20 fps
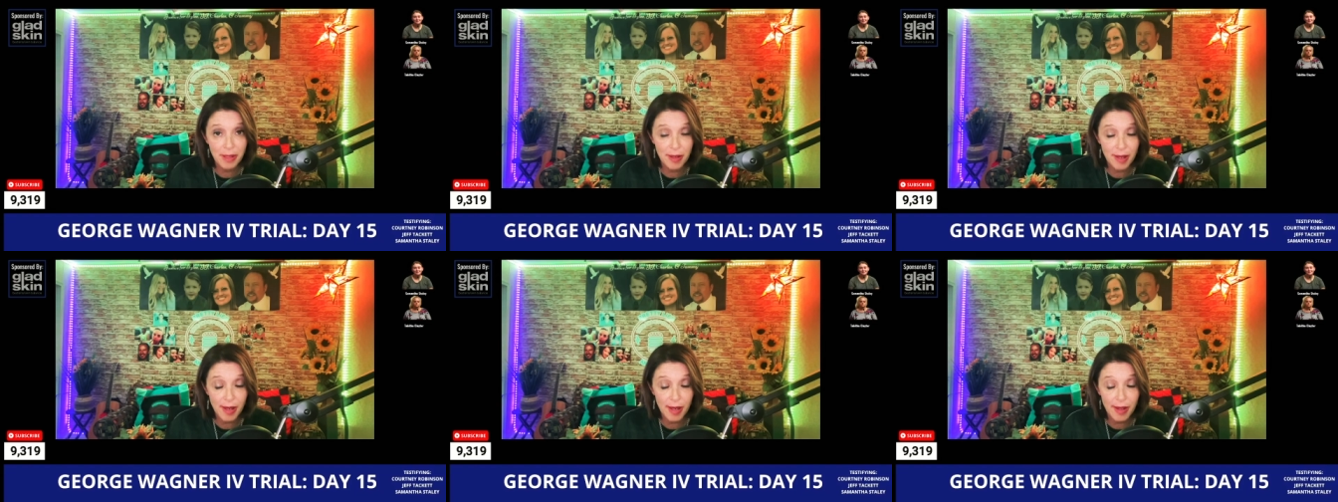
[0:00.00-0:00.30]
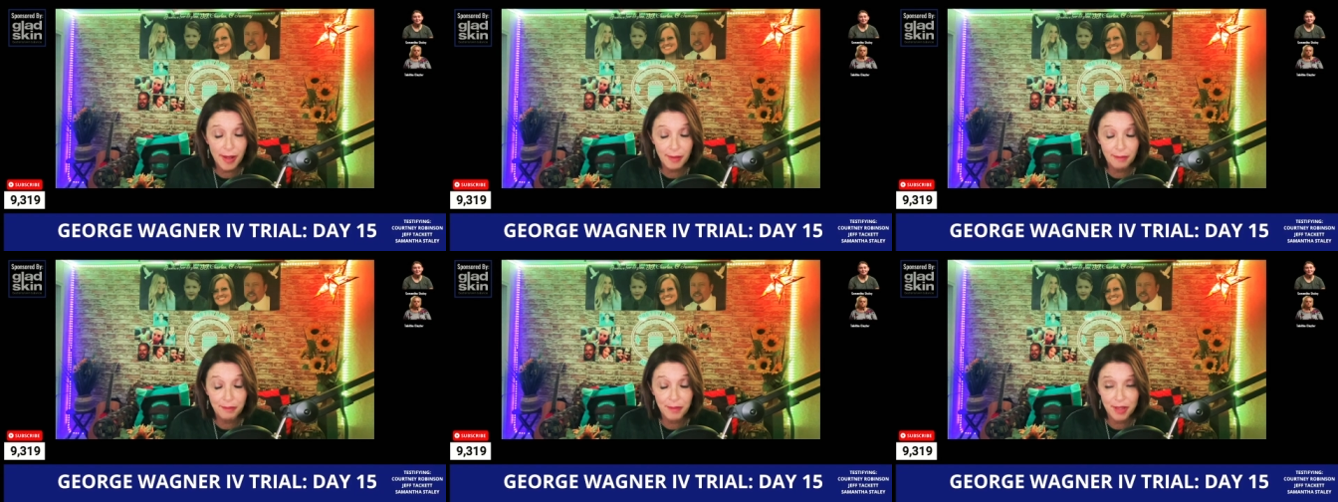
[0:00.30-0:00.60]

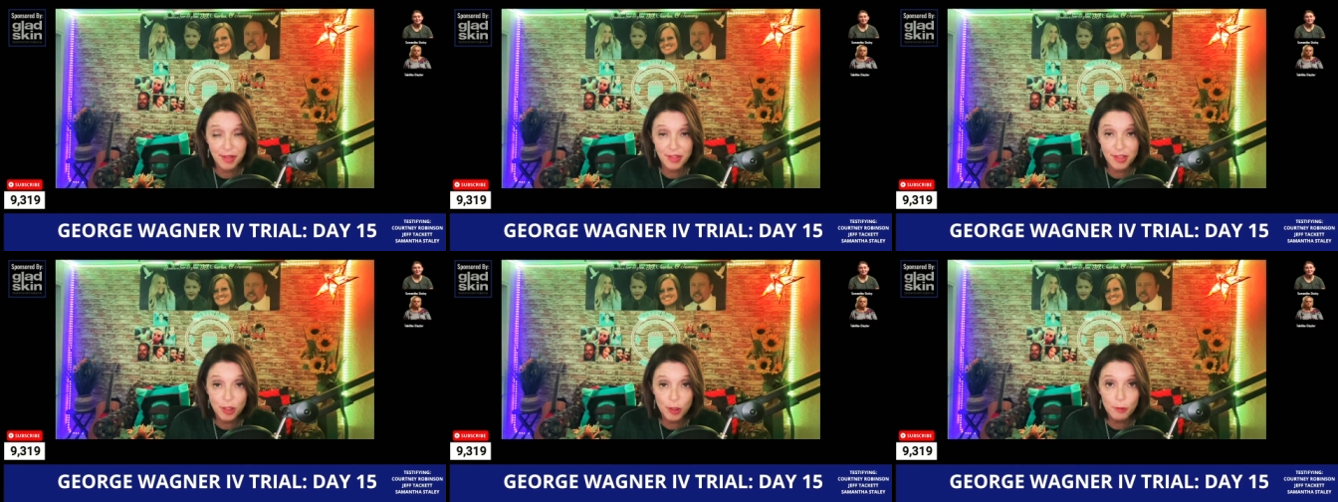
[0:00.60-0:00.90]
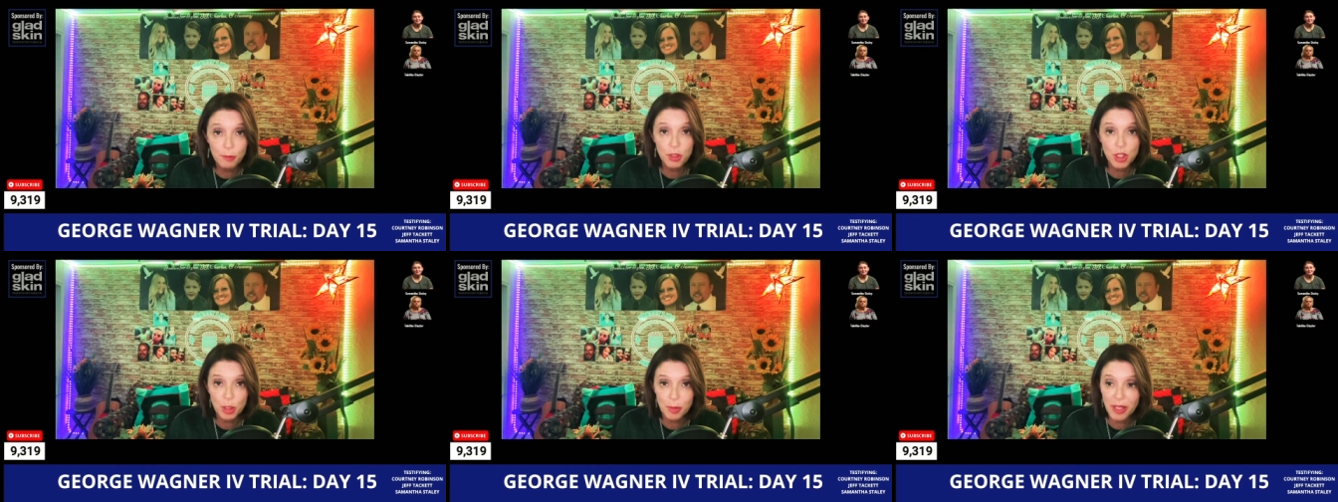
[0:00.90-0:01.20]
I
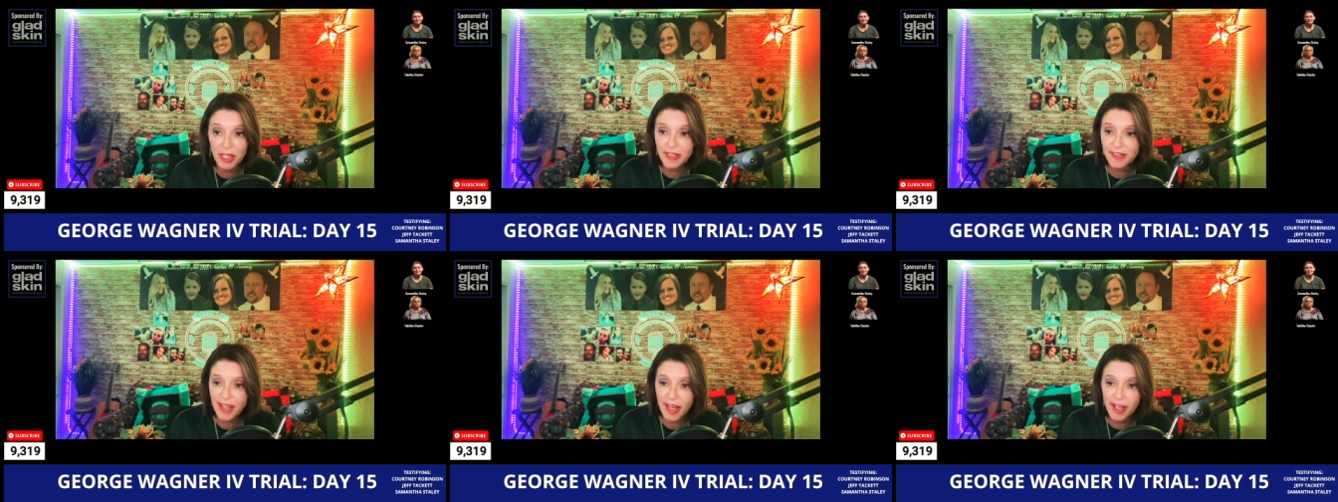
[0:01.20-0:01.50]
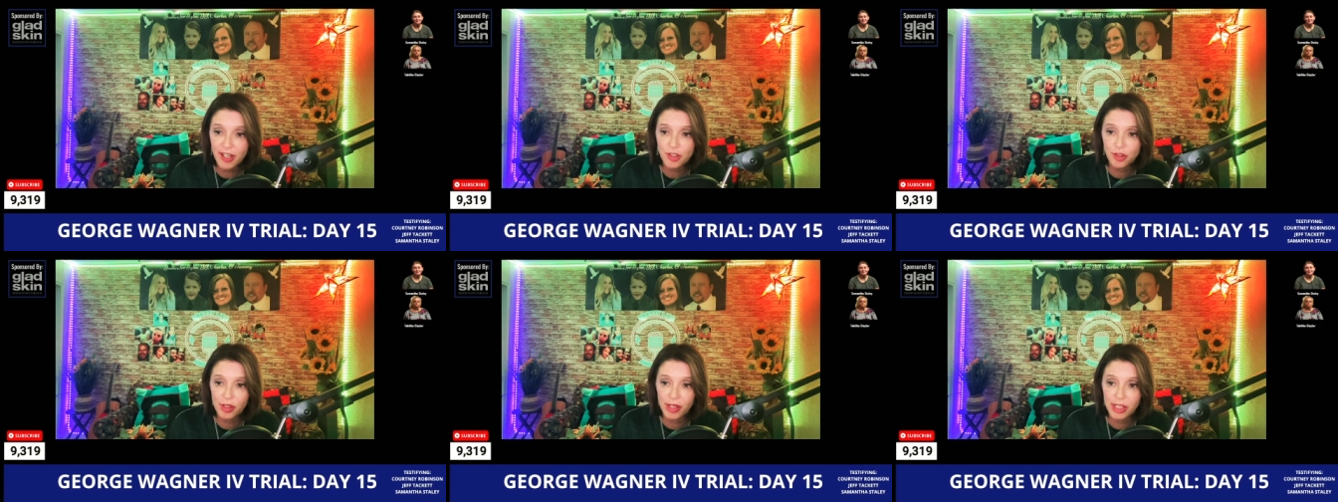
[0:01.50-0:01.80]
assume she means
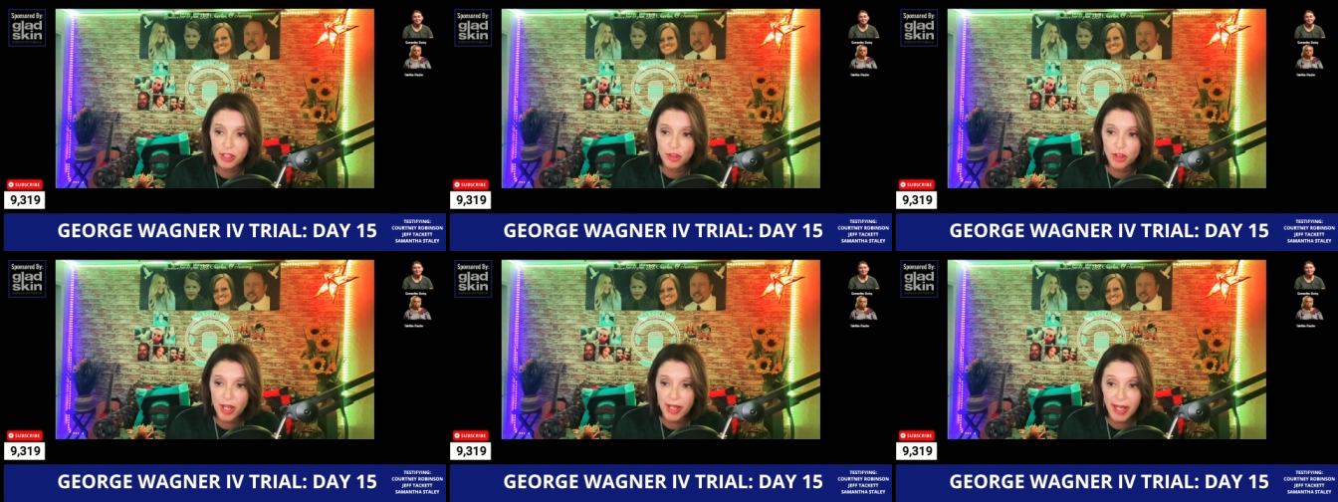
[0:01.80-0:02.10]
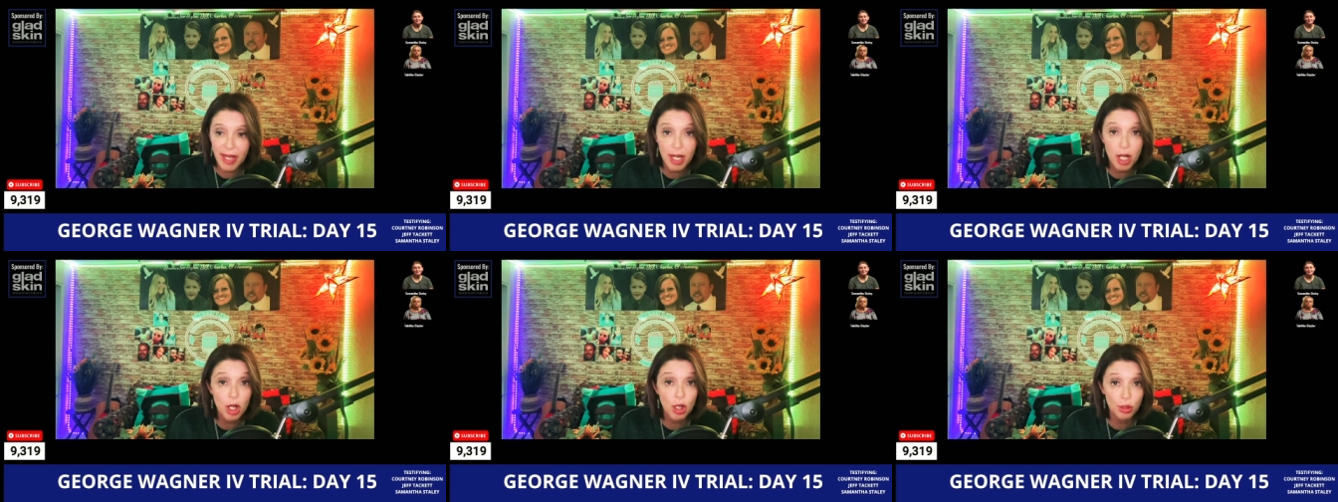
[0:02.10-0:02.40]
Angela and Jake
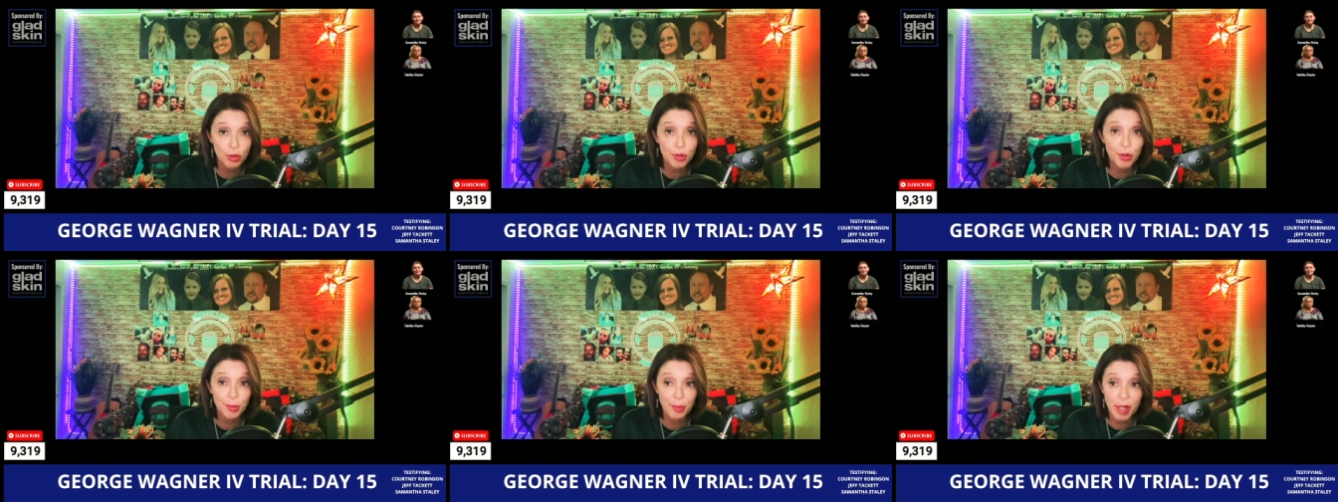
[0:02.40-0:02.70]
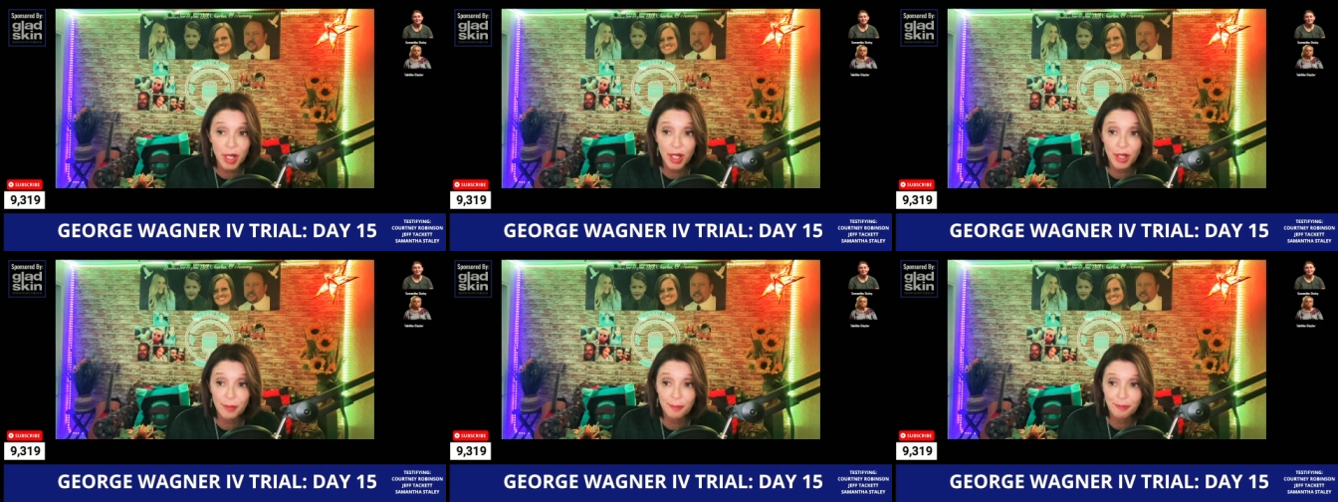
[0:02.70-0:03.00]
had called her
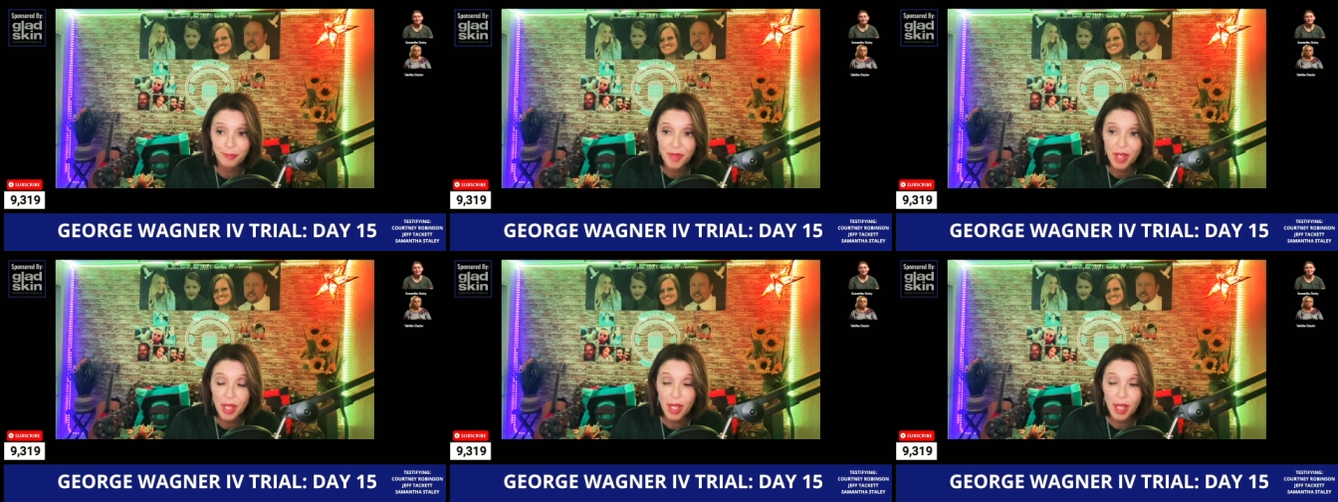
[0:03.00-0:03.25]
mom